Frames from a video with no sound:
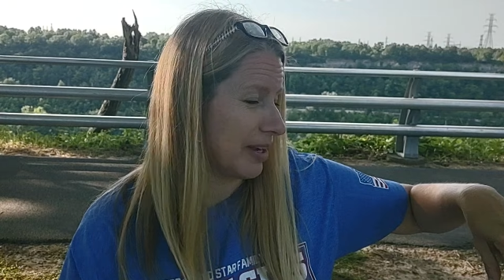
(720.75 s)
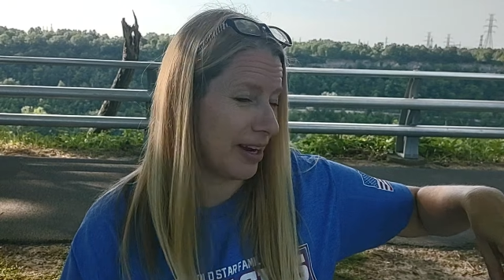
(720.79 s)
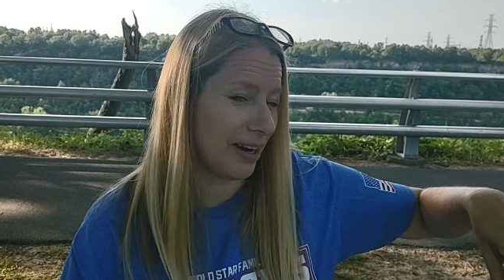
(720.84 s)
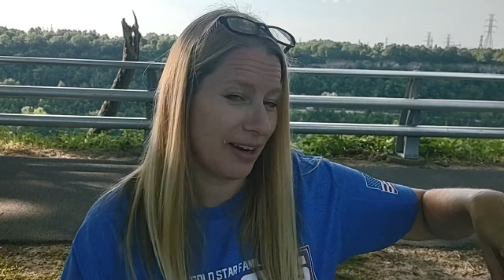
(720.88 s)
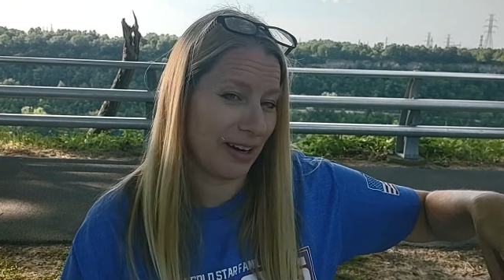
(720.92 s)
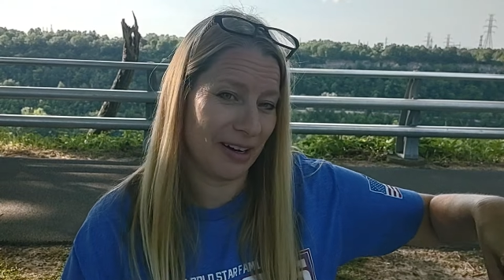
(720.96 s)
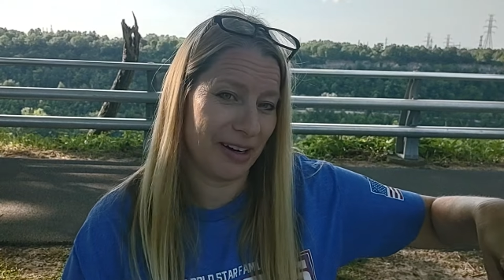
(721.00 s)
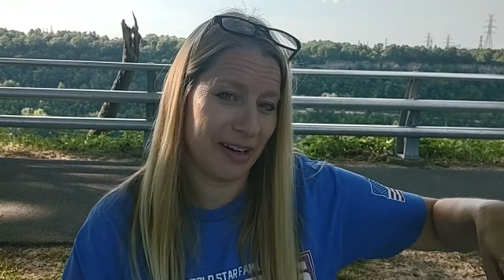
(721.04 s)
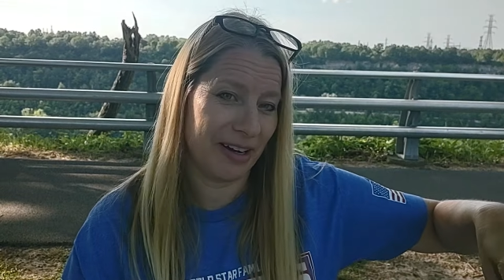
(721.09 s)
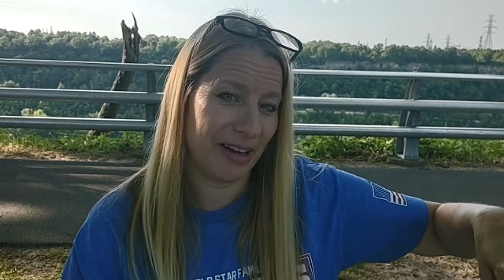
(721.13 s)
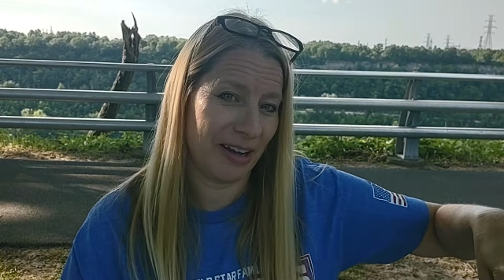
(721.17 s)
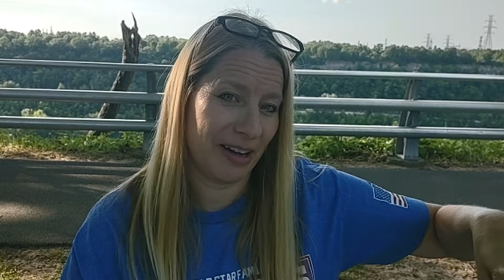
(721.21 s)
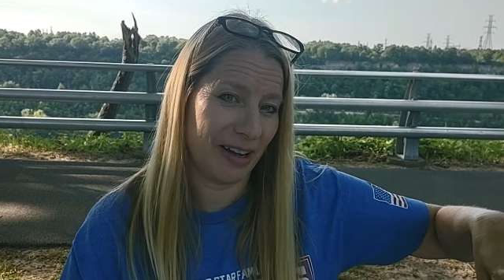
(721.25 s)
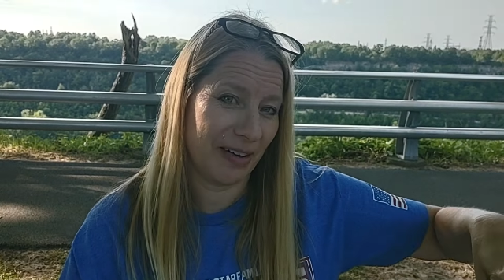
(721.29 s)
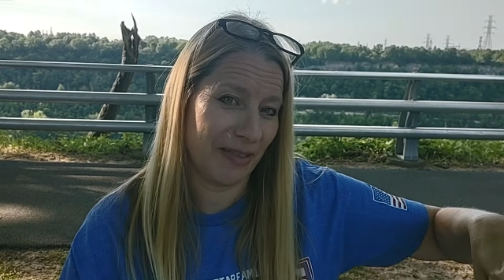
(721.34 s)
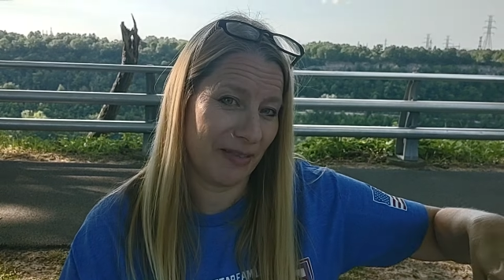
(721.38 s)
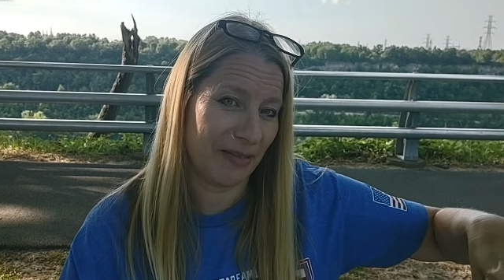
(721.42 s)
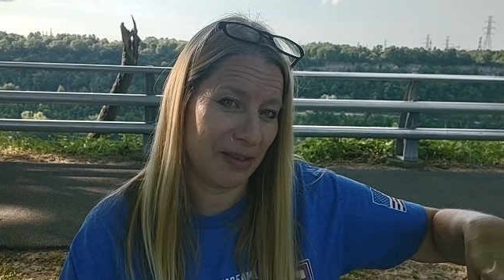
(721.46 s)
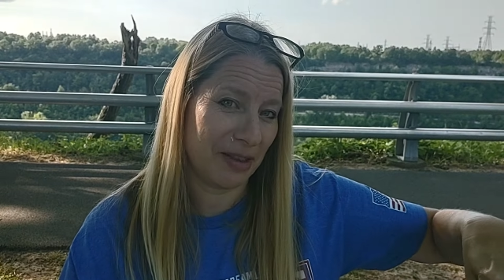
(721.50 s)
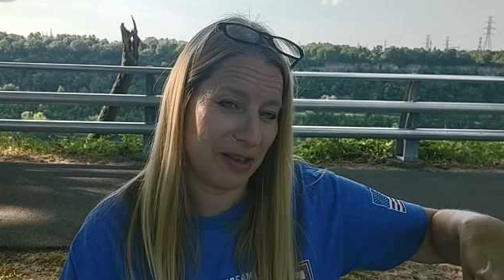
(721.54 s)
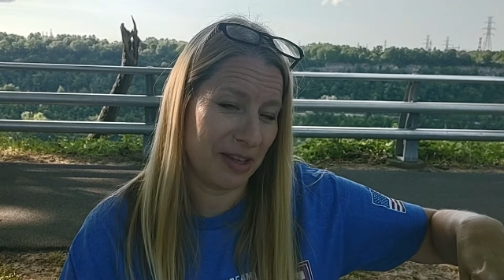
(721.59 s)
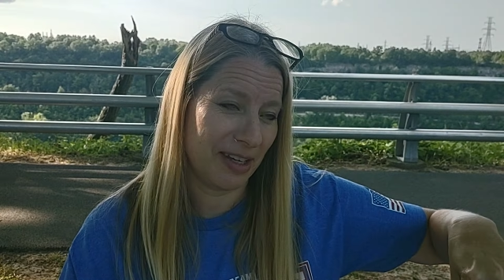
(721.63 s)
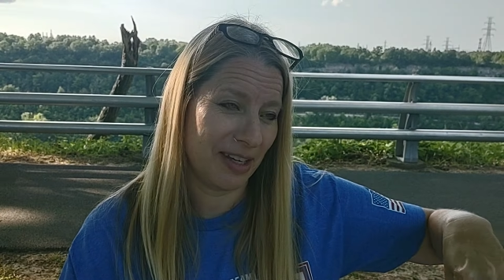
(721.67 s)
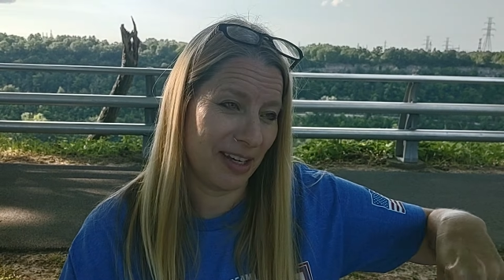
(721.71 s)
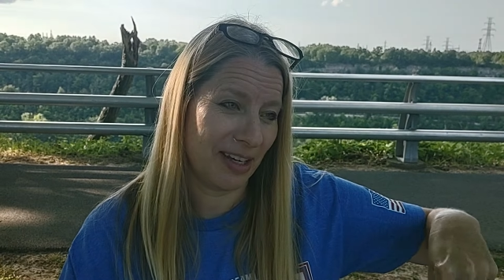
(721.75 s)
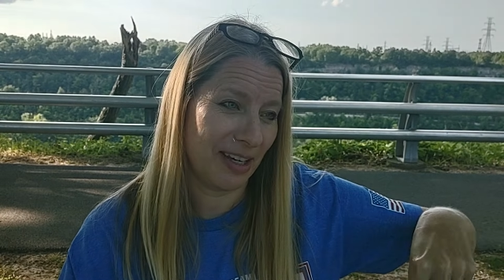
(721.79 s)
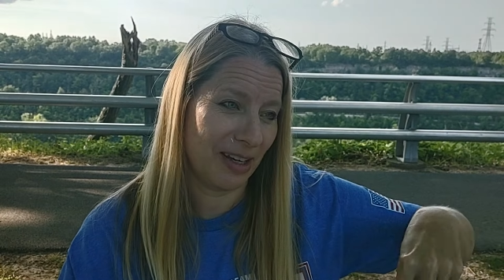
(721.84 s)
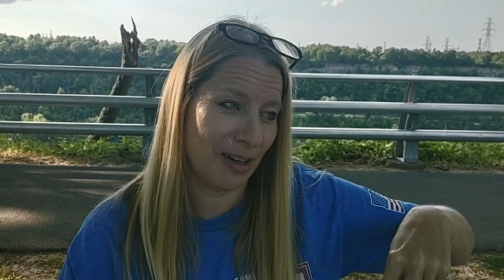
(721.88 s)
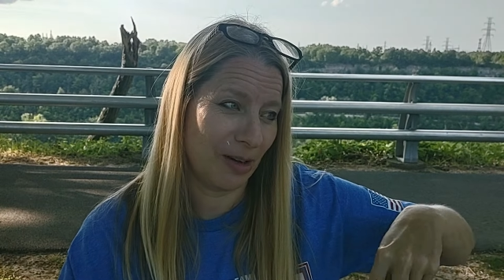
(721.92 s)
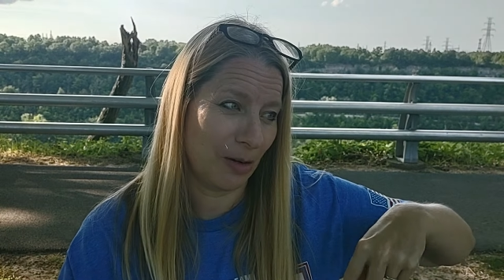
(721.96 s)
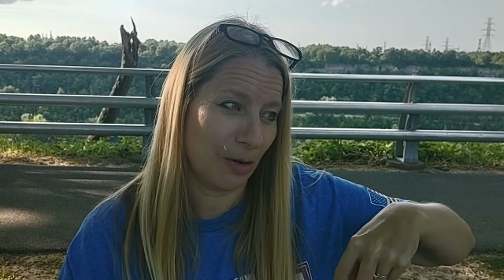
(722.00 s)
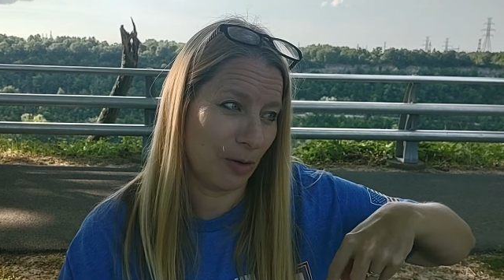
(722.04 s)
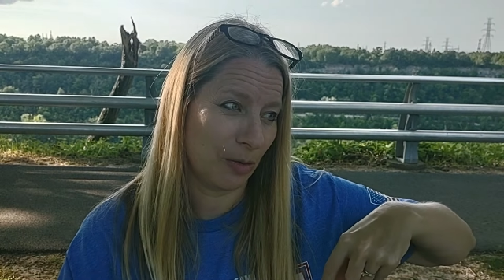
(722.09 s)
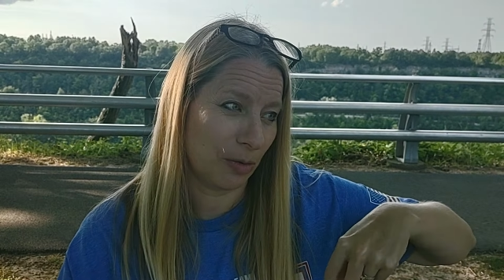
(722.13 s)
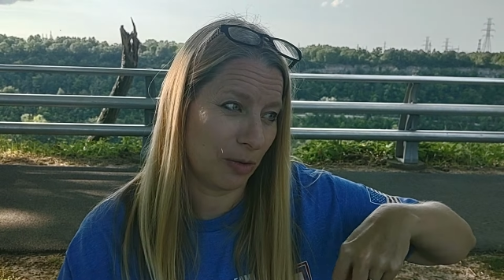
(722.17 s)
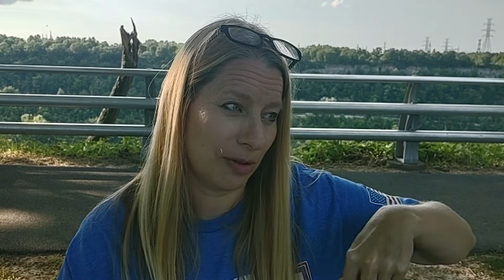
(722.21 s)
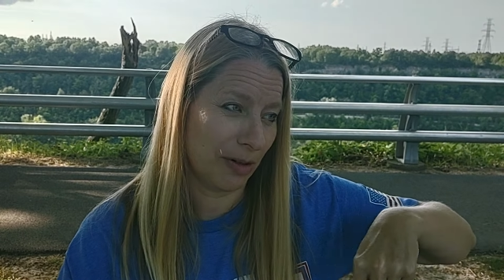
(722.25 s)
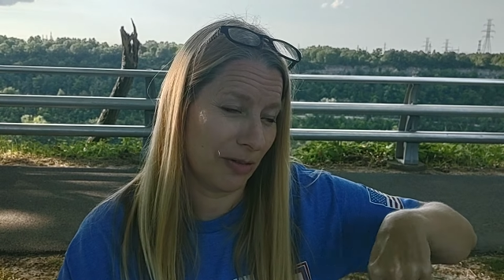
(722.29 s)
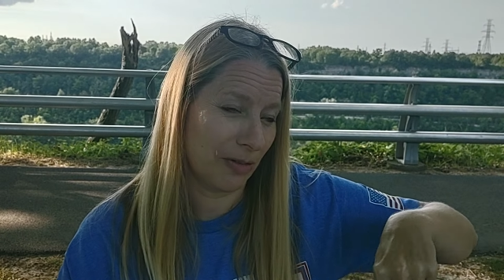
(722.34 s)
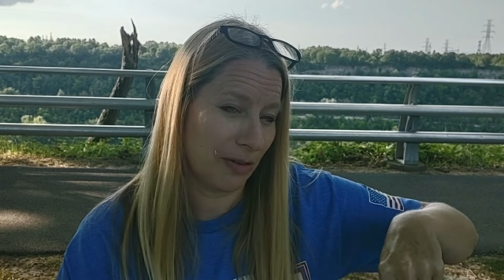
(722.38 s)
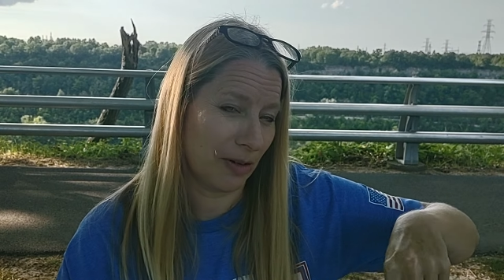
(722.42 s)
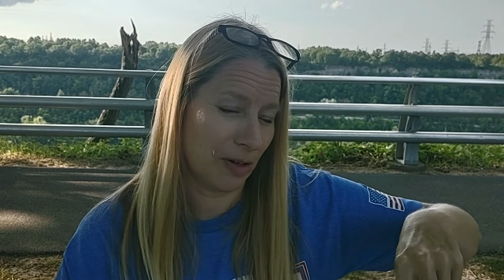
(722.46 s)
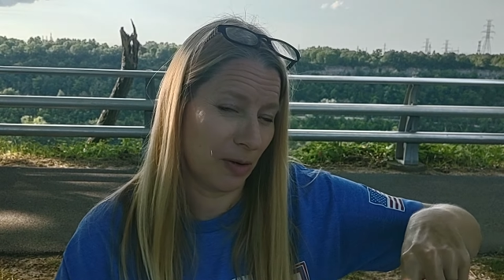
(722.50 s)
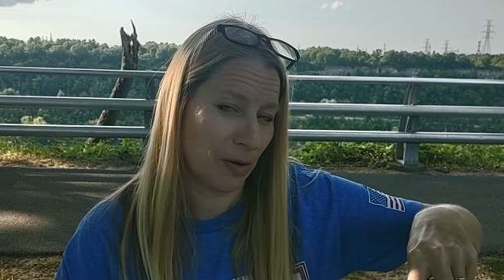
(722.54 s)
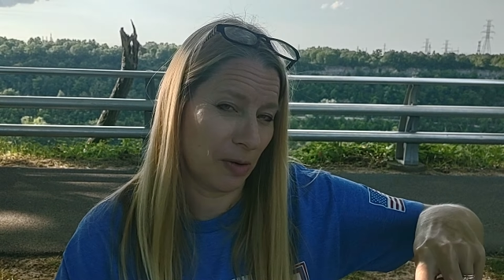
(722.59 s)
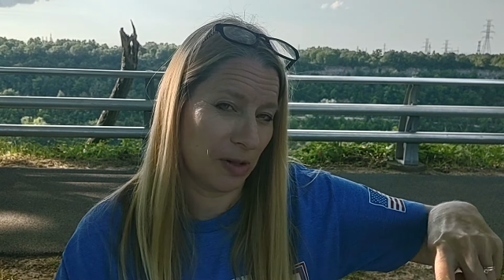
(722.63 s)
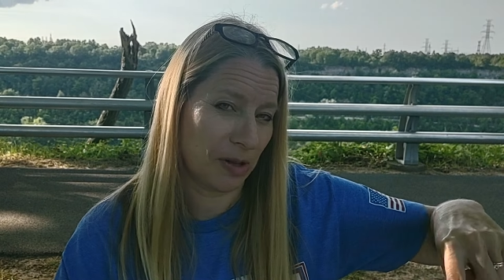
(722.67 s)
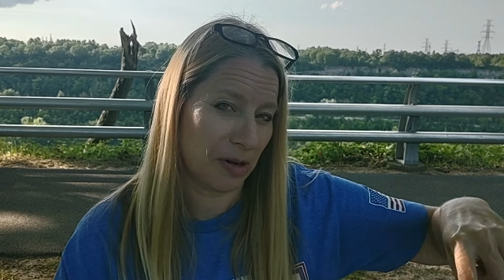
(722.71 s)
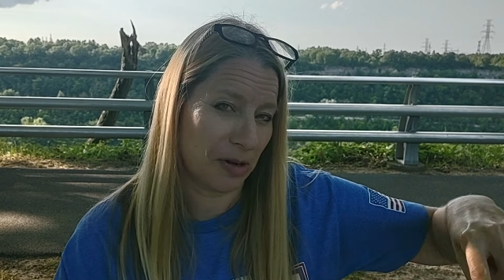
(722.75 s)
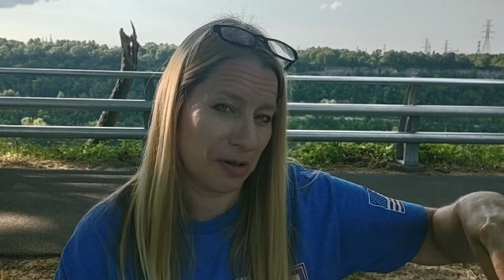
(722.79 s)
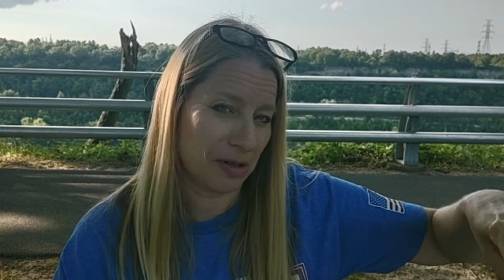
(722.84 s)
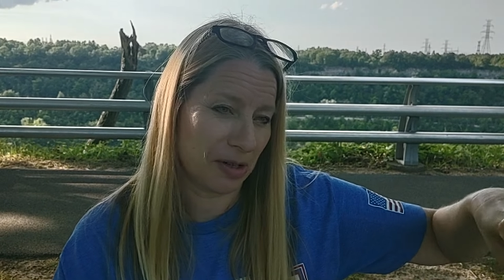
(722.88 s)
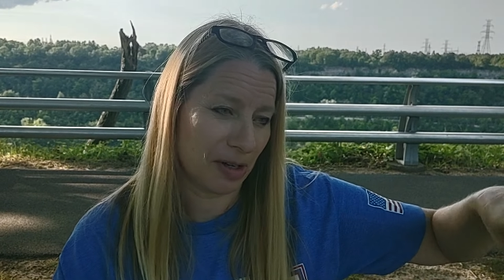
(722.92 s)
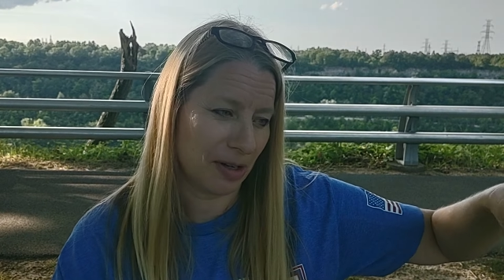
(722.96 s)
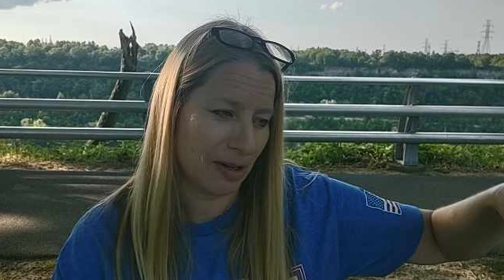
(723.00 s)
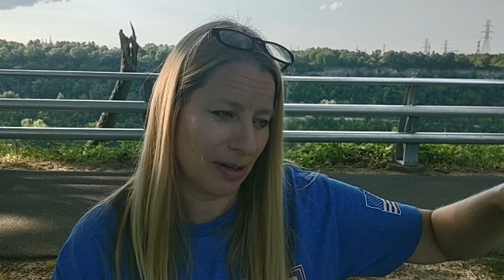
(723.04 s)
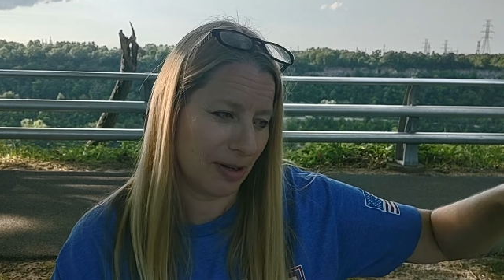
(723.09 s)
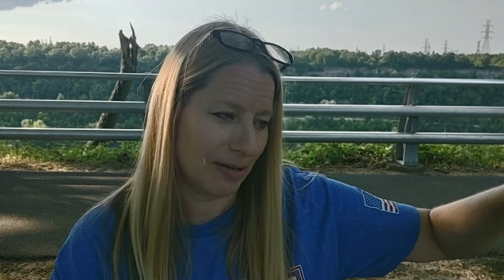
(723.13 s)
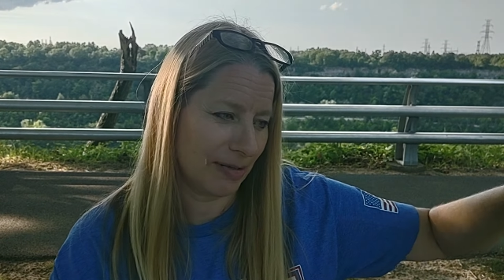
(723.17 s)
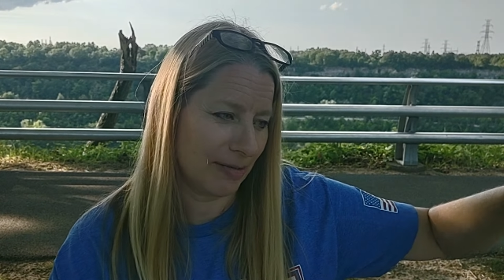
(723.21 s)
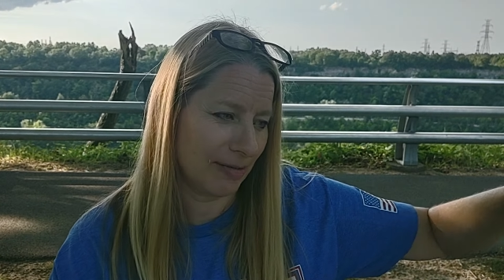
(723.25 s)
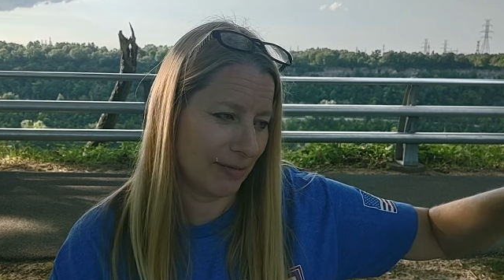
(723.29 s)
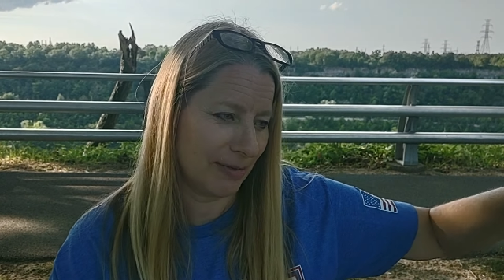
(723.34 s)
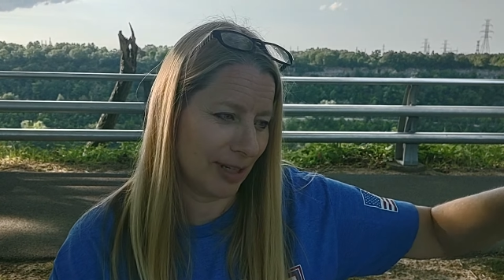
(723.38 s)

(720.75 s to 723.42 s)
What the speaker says: area of the river where there's a